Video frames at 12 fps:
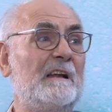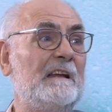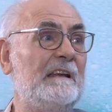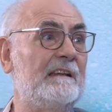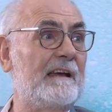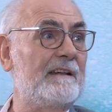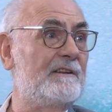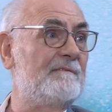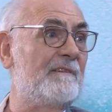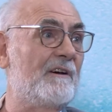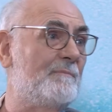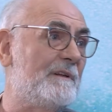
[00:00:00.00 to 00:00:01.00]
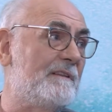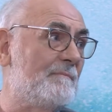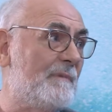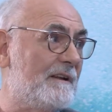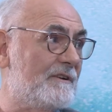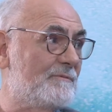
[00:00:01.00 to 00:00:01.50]
it can develop the
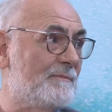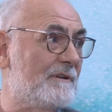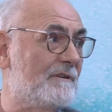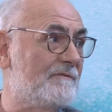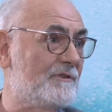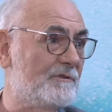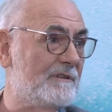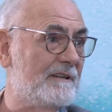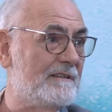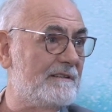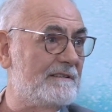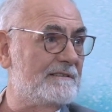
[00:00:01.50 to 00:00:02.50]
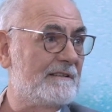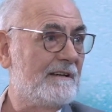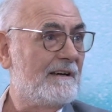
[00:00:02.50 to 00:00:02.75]
management of the utilities.